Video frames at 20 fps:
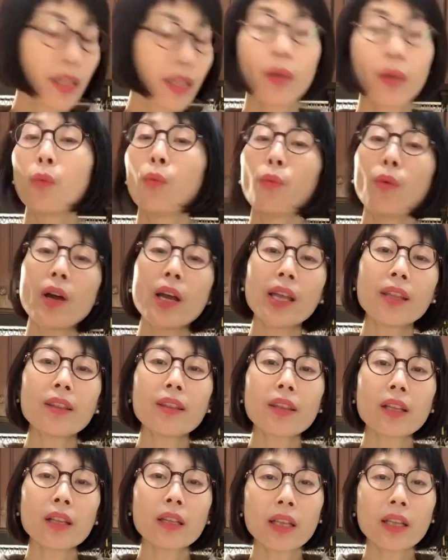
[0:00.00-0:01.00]
Then
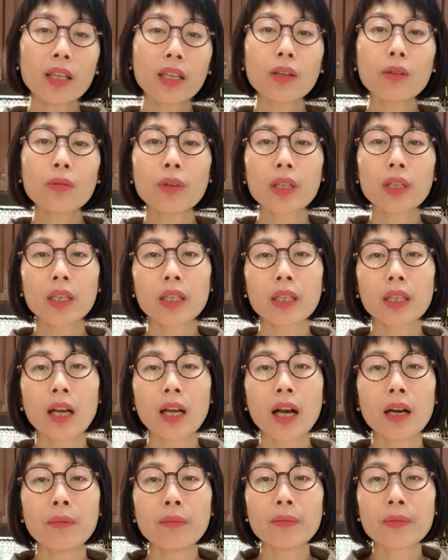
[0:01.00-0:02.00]
when the liquid
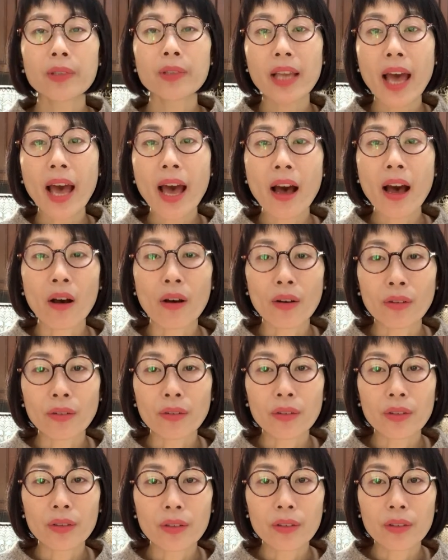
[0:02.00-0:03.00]
comes out,
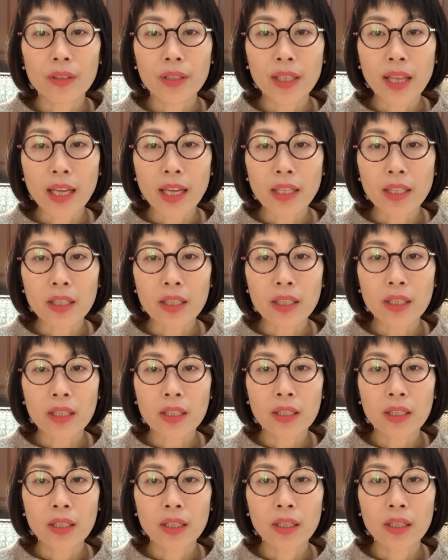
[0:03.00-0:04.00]

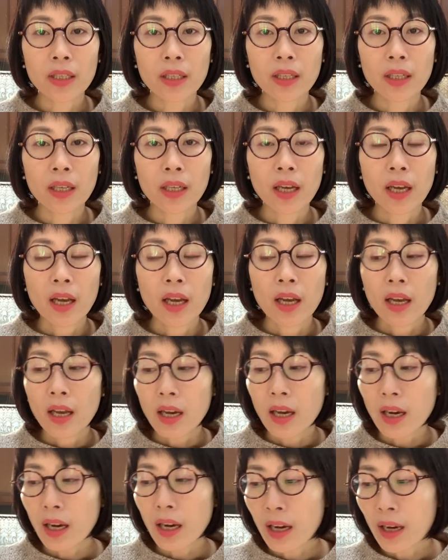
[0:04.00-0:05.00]
yes,
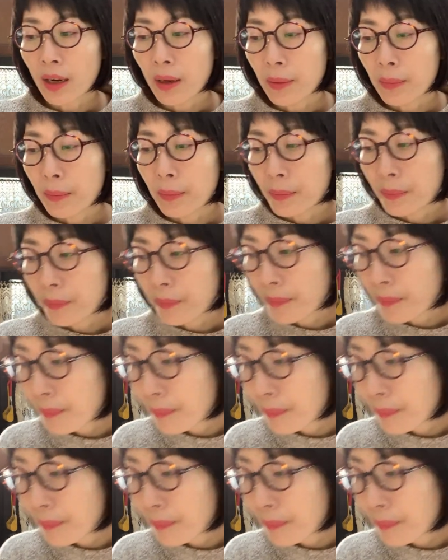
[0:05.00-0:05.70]
um,